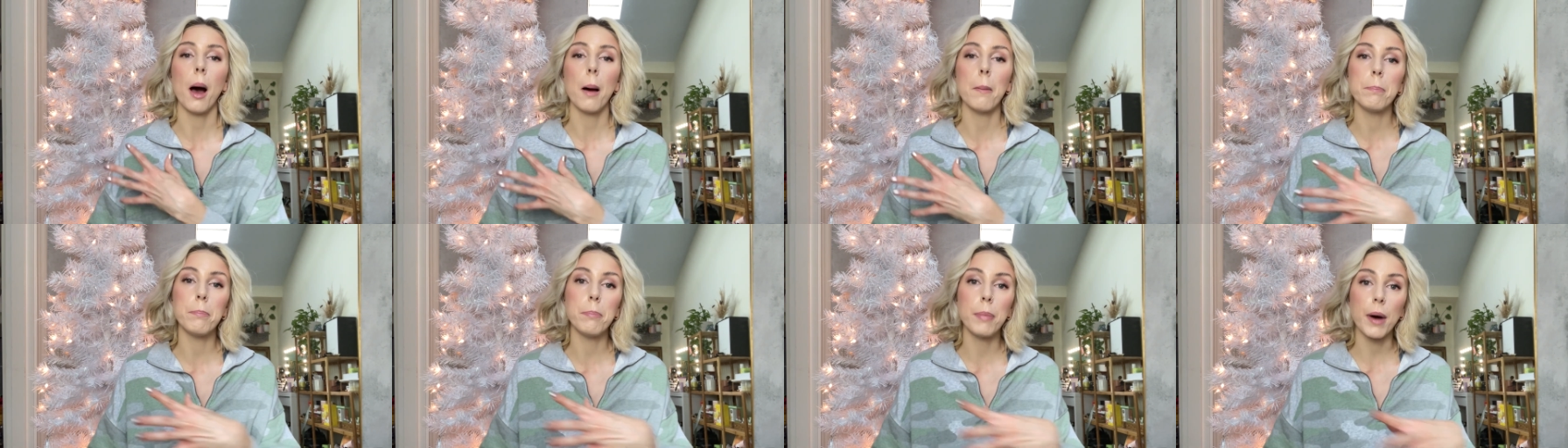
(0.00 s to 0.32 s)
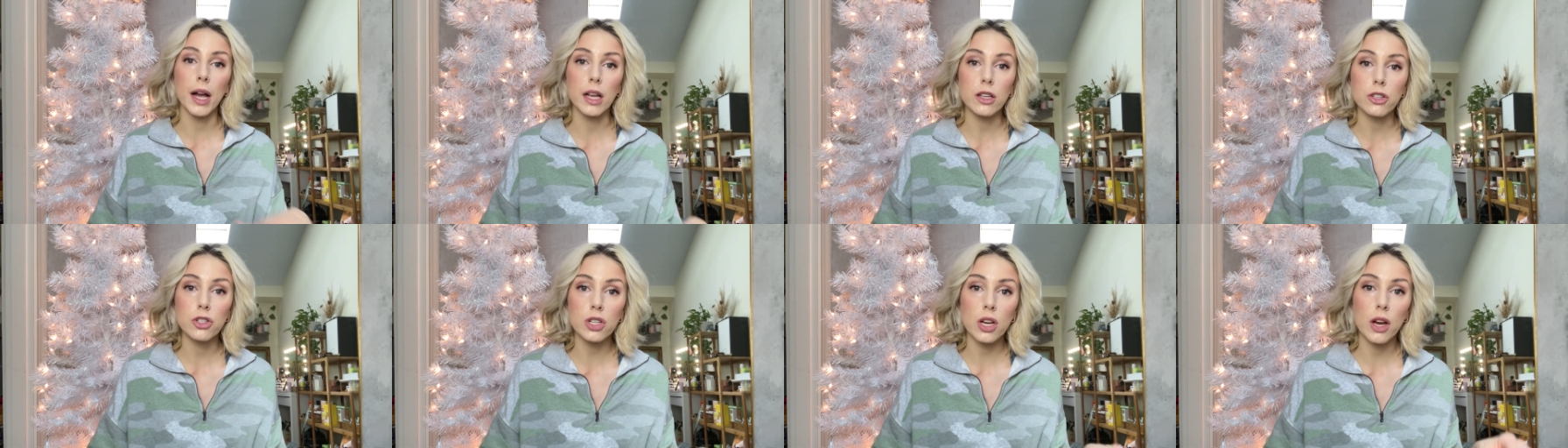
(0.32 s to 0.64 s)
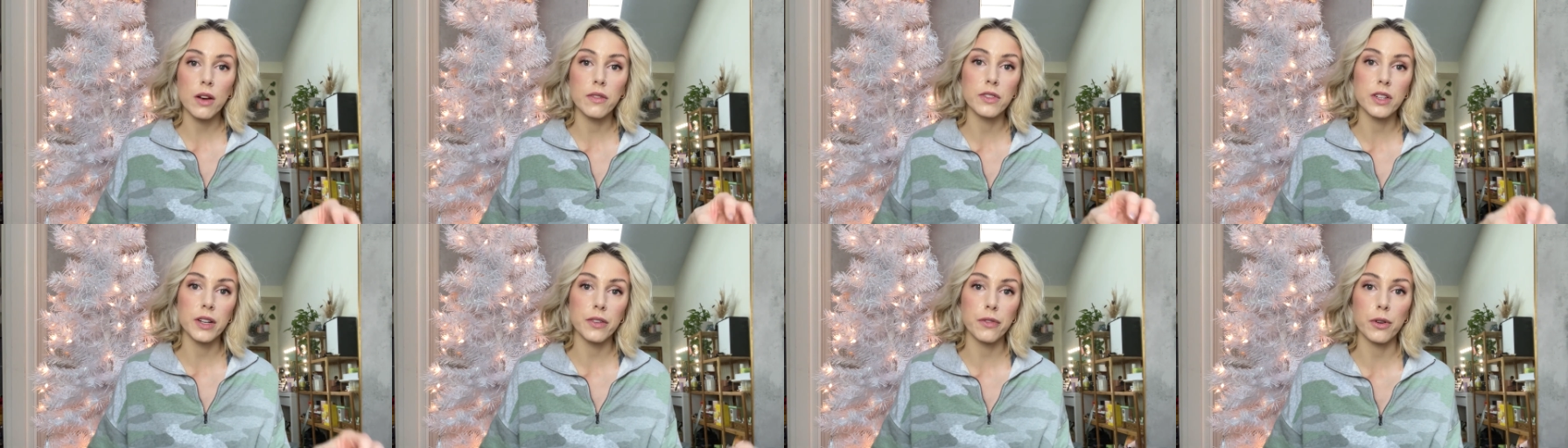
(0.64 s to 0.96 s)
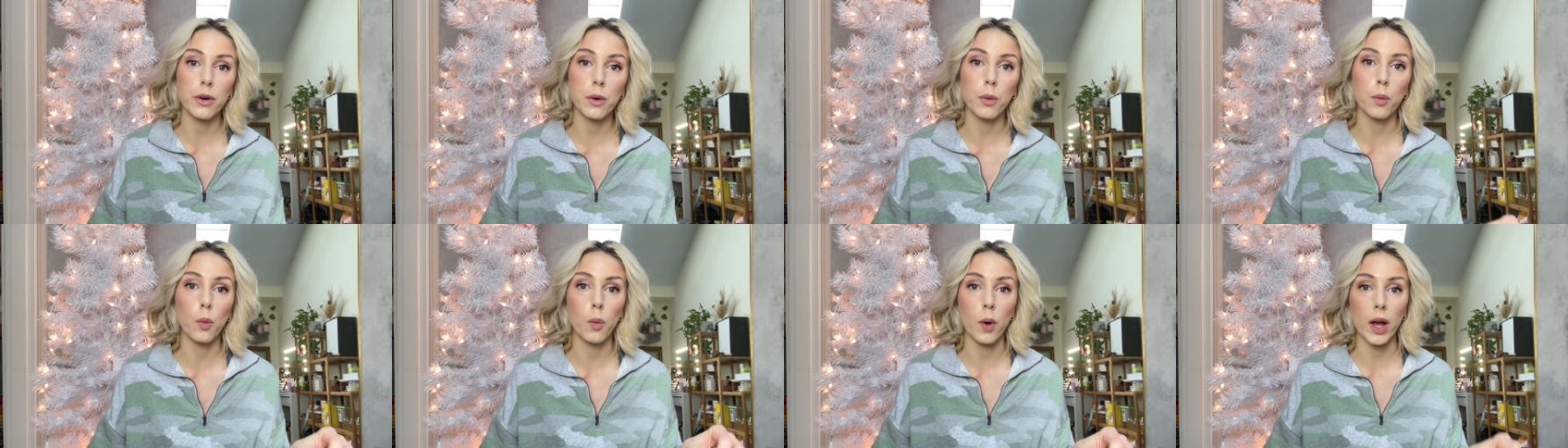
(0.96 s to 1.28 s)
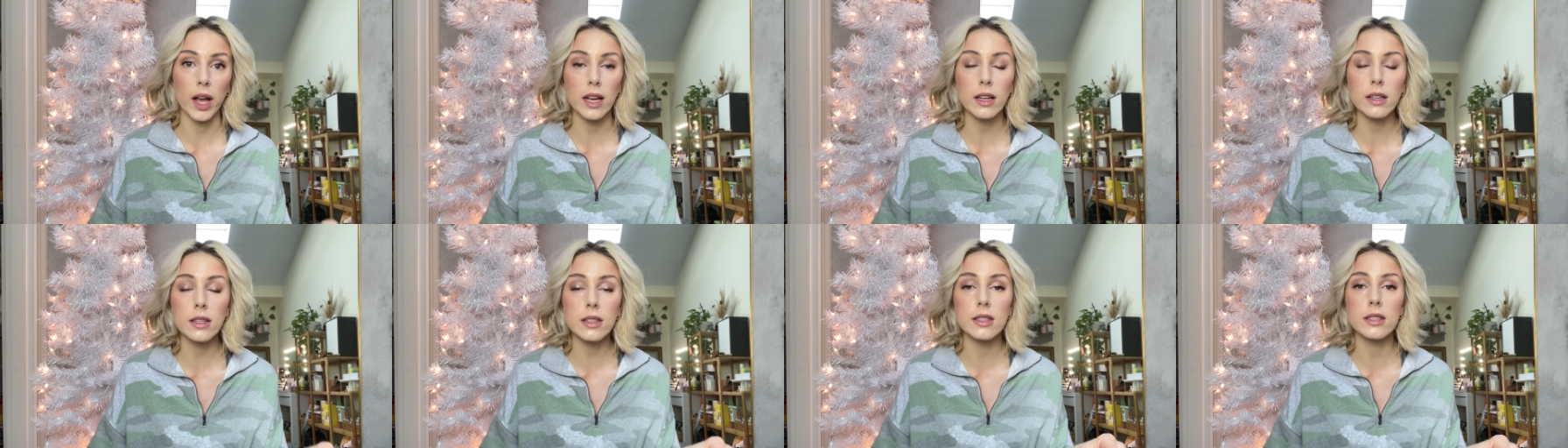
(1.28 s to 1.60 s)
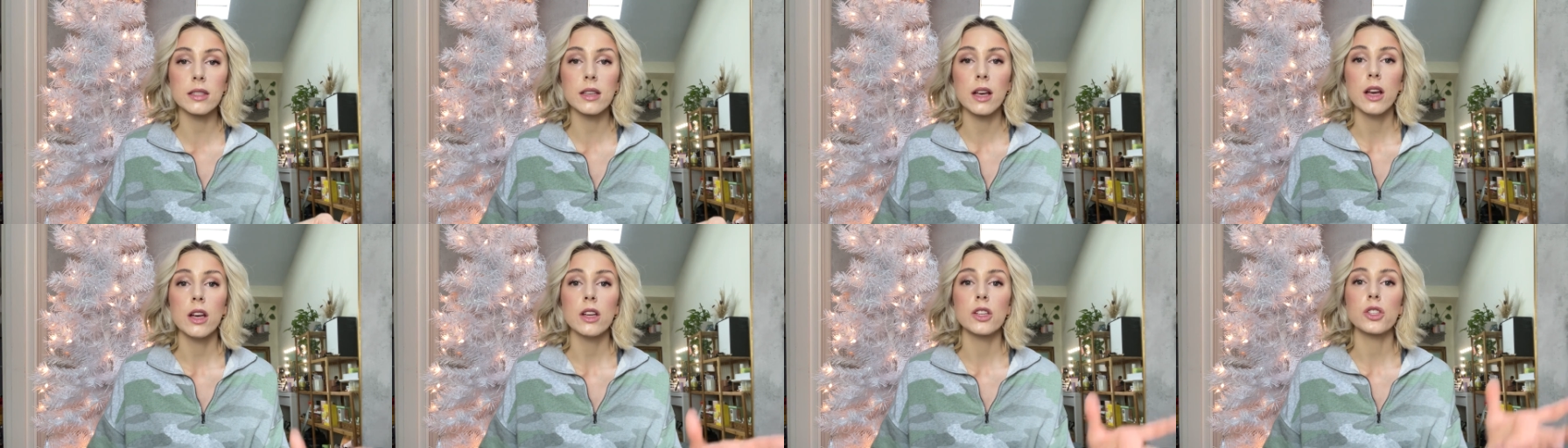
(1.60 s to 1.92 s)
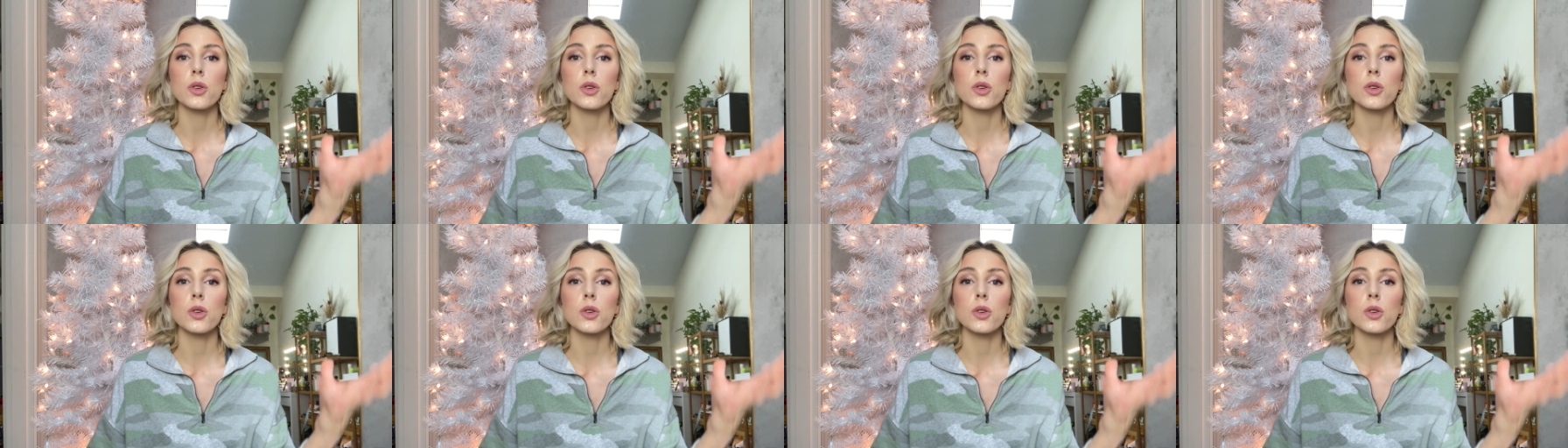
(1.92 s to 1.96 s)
a bunch of different weights.